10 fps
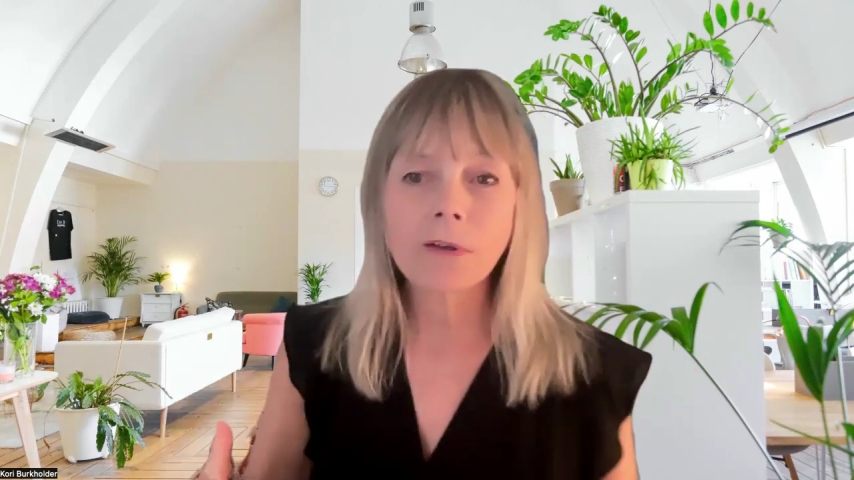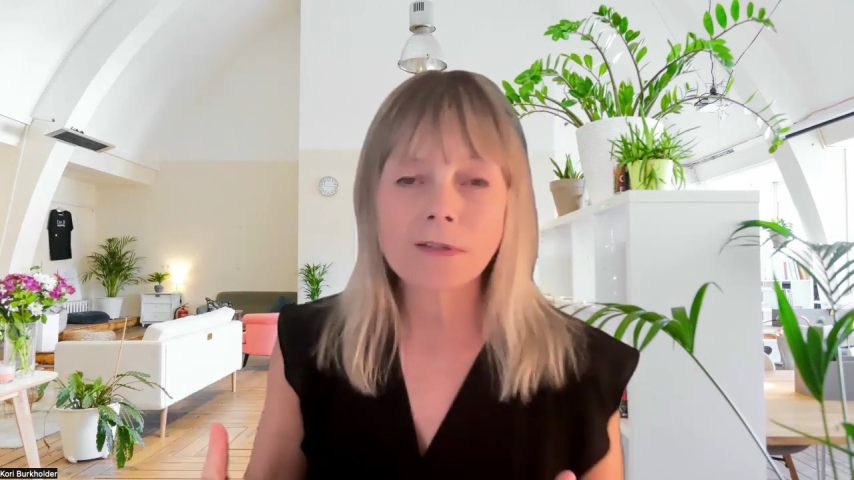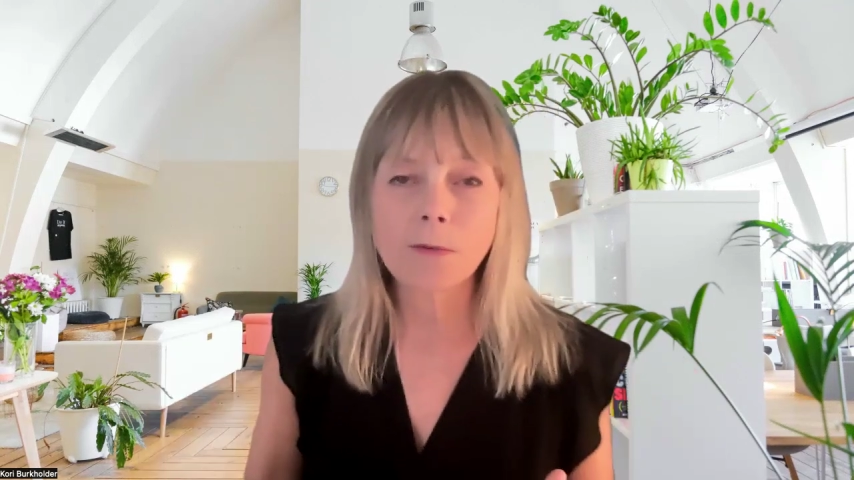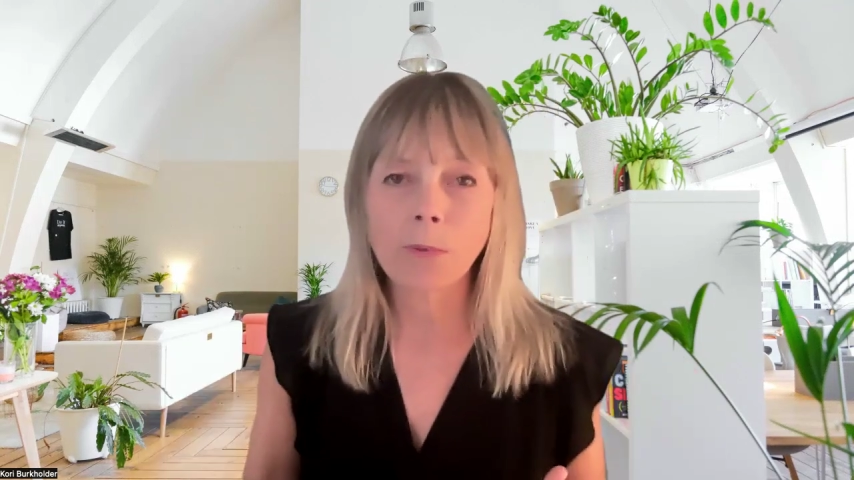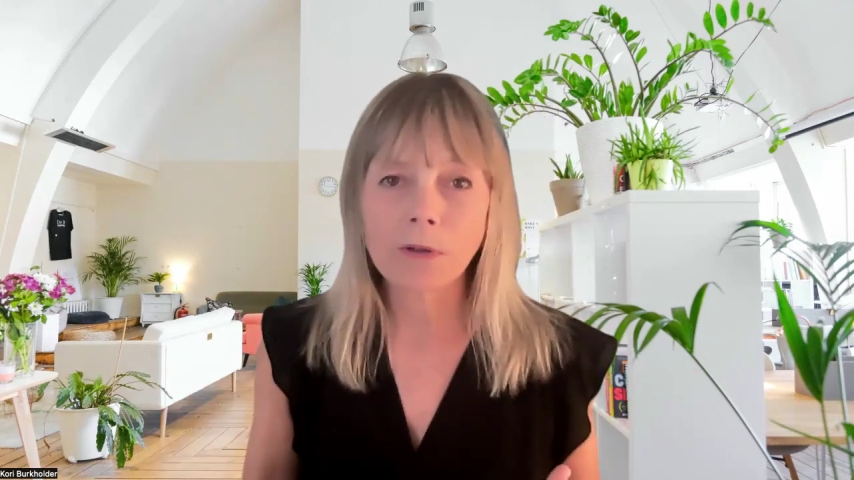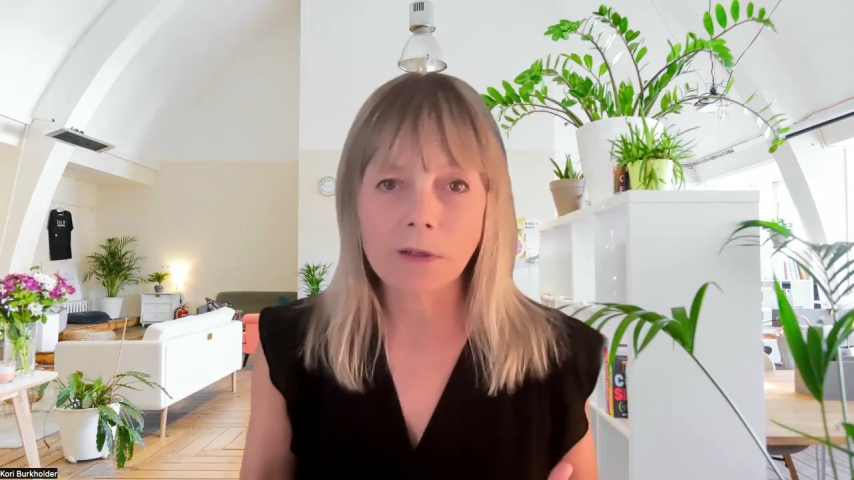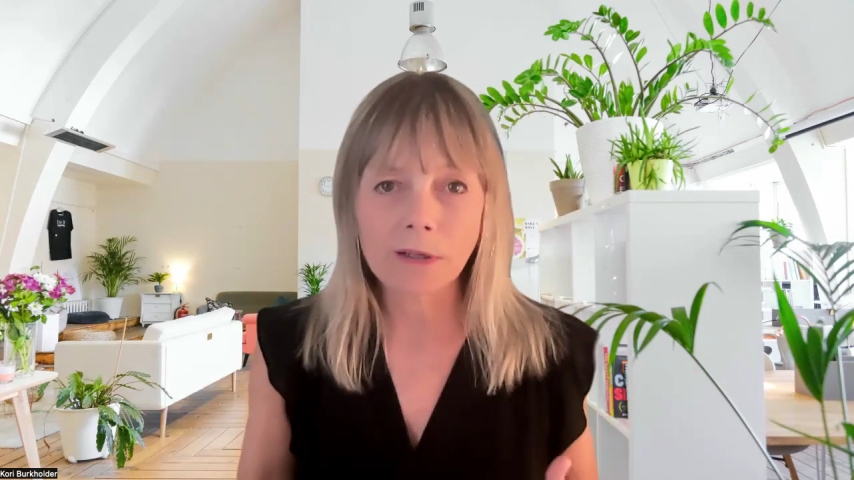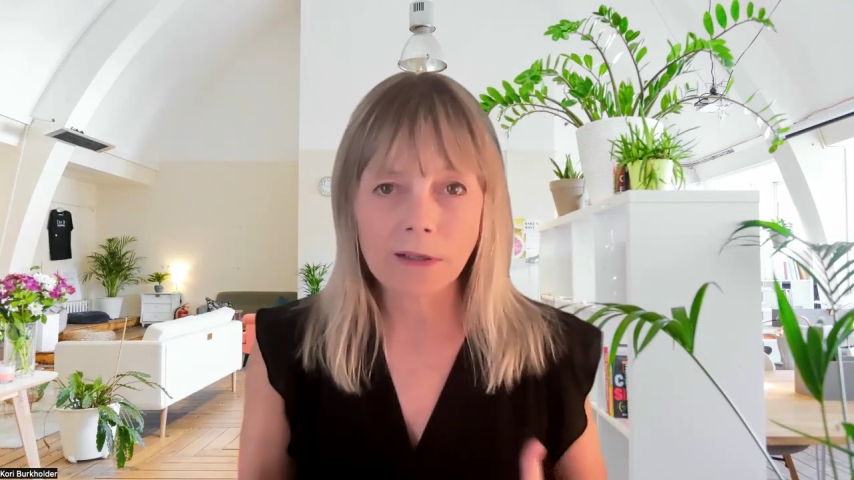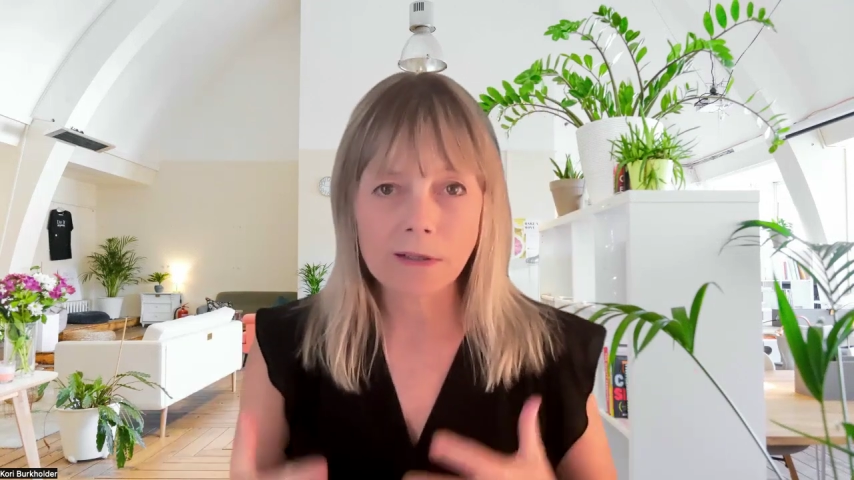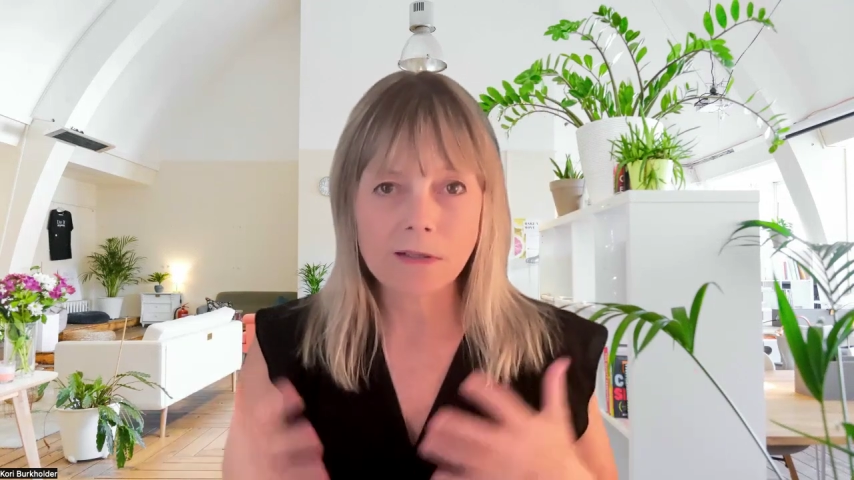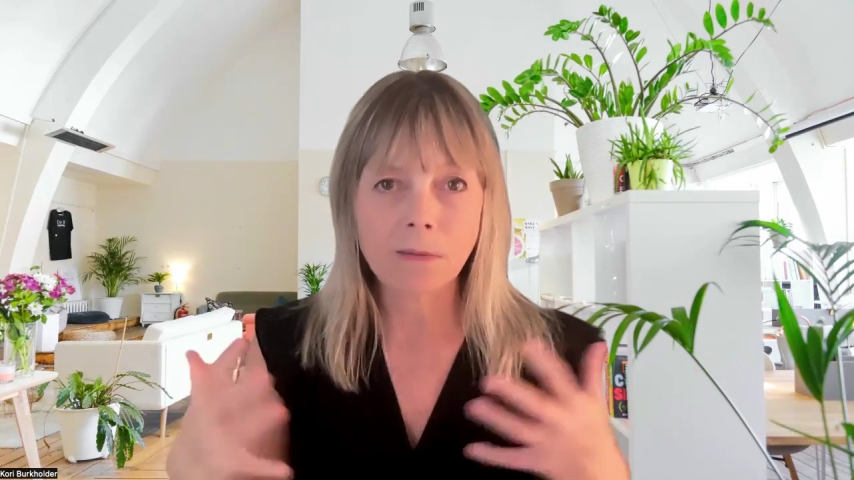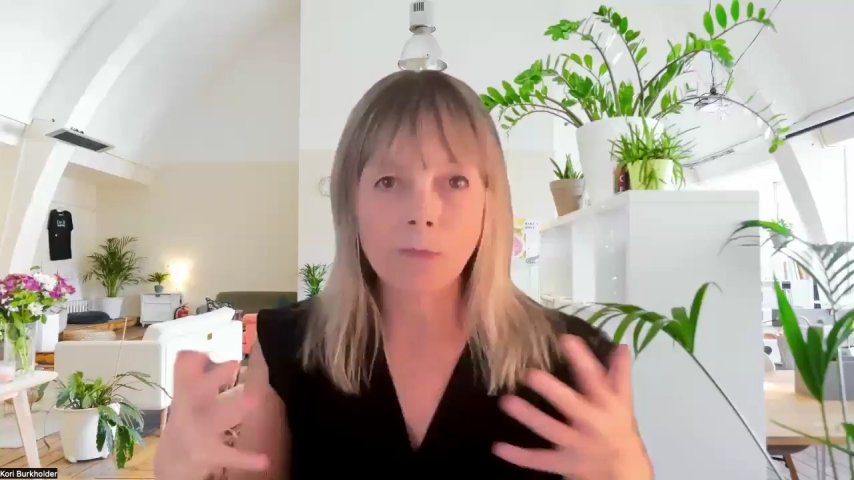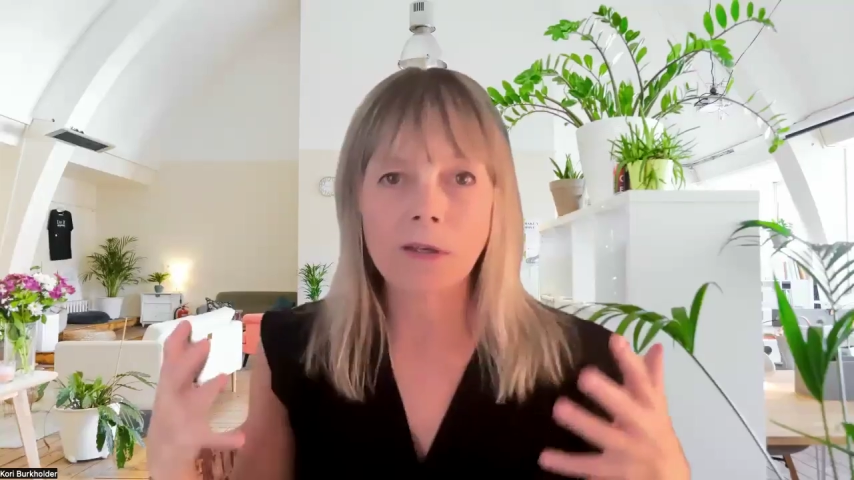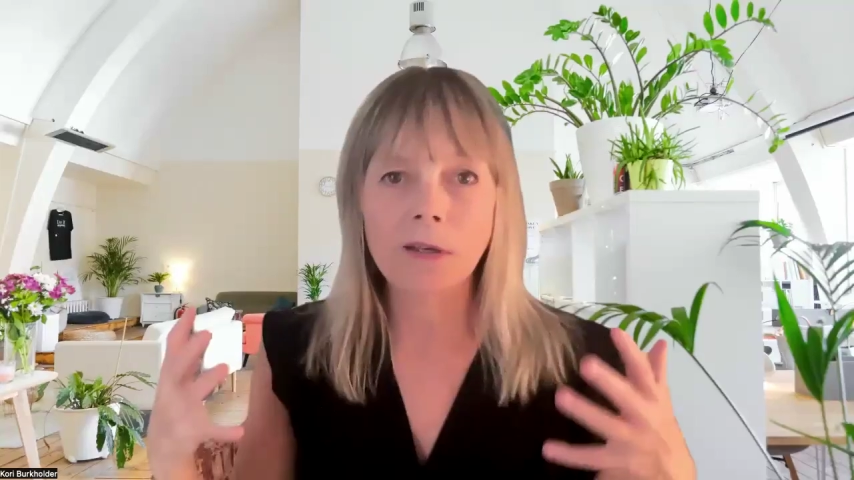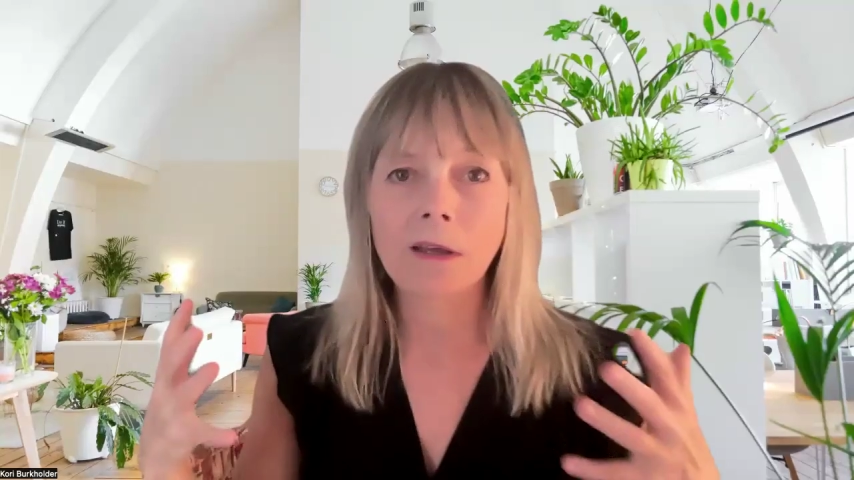flexibility is
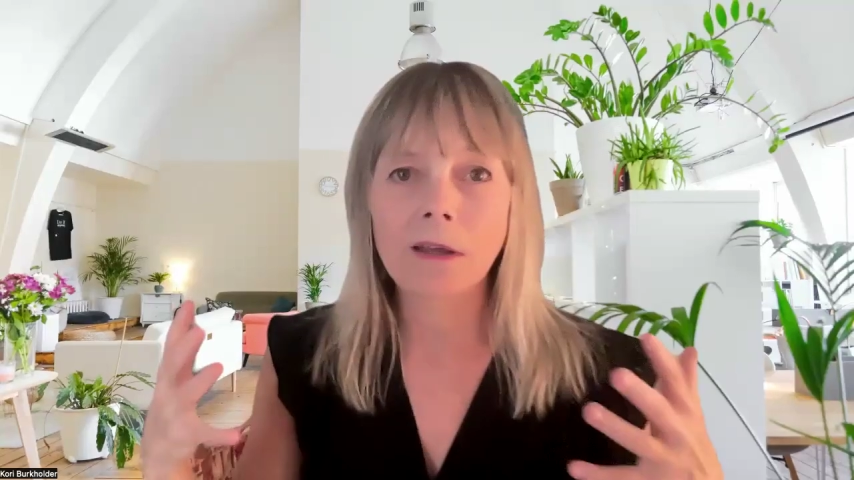something